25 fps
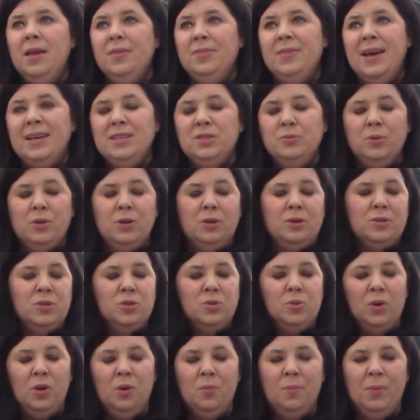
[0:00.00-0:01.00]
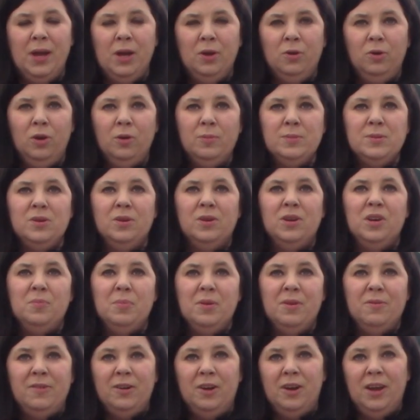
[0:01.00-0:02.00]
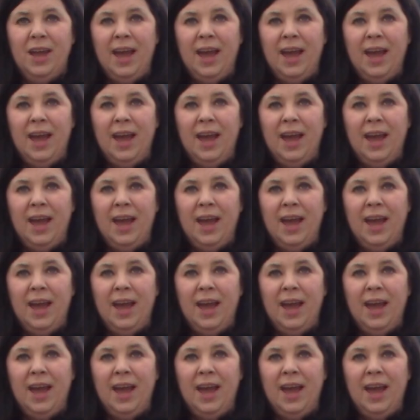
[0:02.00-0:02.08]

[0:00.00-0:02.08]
That's when your soil microbes are going to be very